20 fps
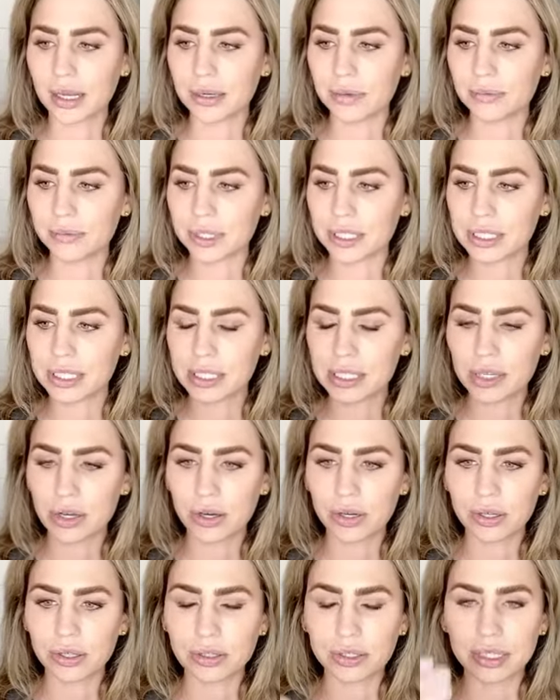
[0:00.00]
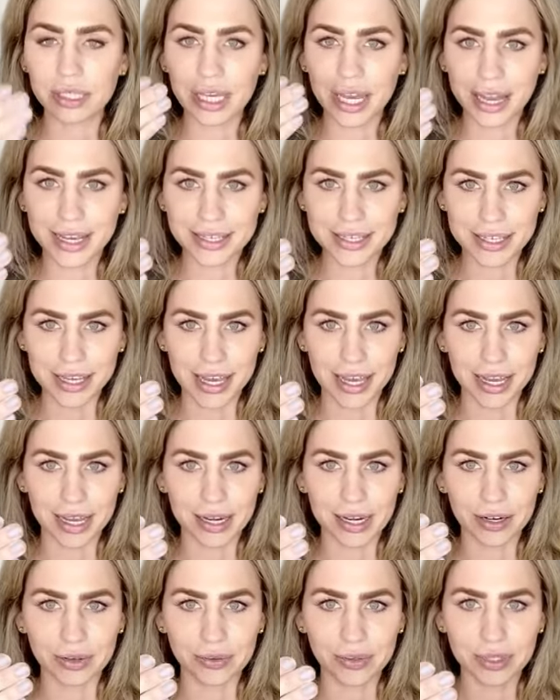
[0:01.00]
This is called Casey, and I
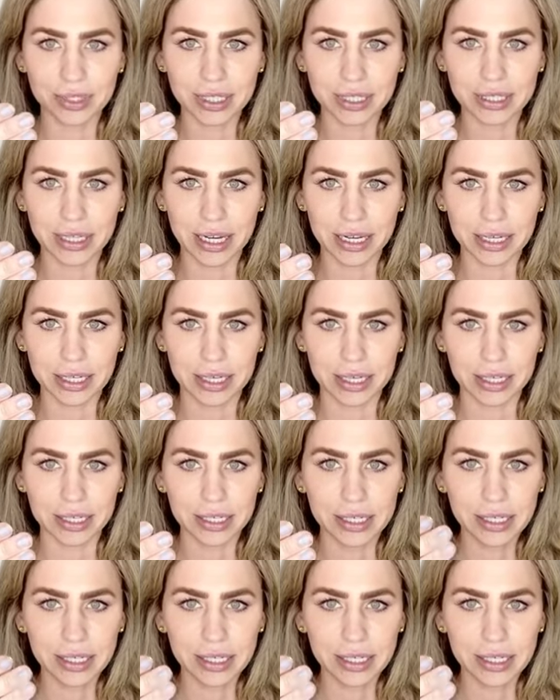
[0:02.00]
really like it.